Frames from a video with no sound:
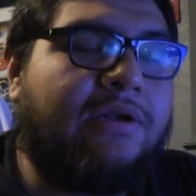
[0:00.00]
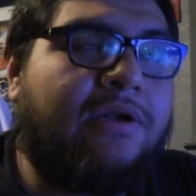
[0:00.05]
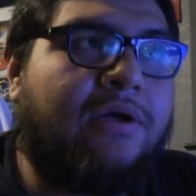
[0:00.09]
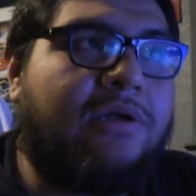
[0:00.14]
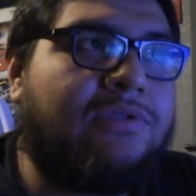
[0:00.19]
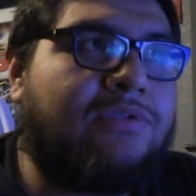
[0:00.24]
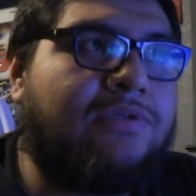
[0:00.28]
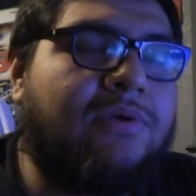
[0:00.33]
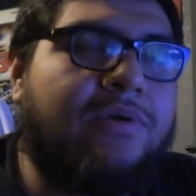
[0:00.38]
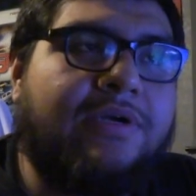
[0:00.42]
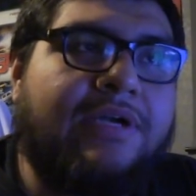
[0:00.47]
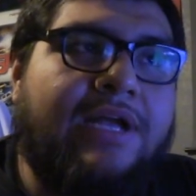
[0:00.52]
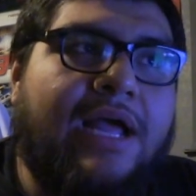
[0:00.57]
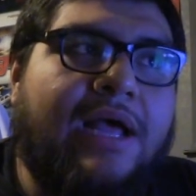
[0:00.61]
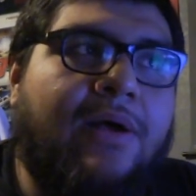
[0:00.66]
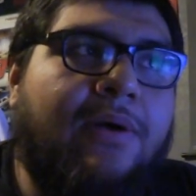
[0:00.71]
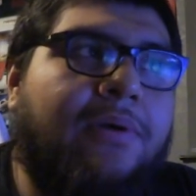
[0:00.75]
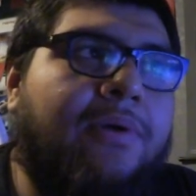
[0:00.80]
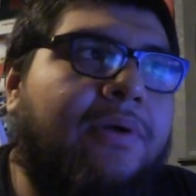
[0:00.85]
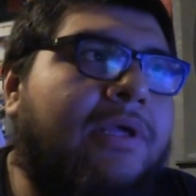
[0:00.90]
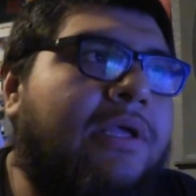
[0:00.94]
all turned
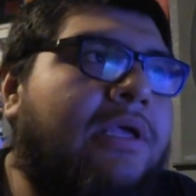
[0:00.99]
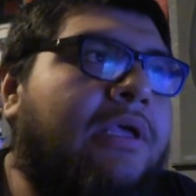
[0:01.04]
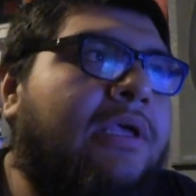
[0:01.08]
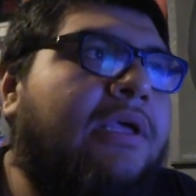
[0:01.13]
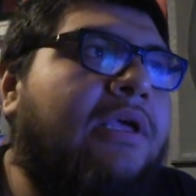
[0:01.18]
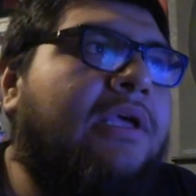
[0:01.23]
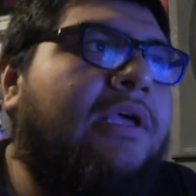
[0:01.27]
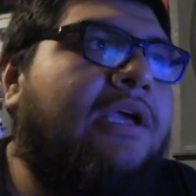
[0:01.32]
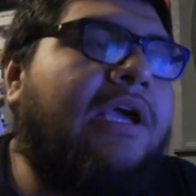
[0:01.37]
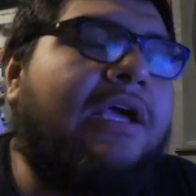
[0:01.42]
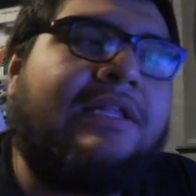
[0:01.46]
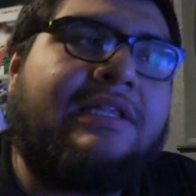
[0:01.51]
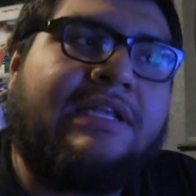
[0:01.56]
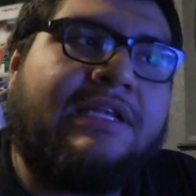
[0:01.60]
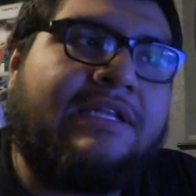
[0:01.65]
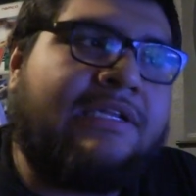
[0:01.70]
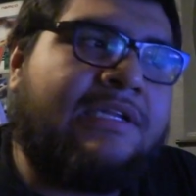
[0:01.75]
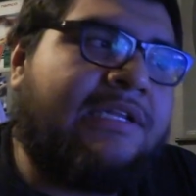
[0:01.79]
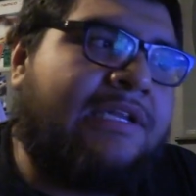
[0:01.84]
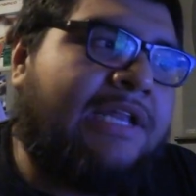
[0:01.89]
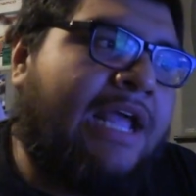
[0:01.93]
out at the
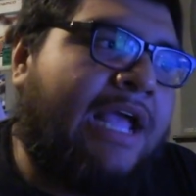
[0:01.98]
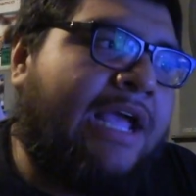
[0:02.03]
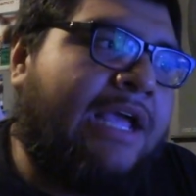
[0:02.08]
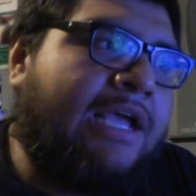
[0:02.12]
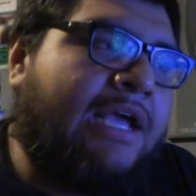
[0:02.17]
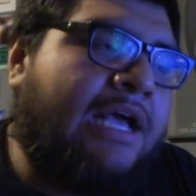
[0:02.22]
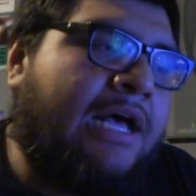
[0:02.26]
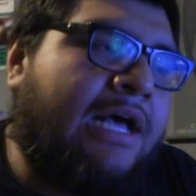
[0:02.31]
end of the day.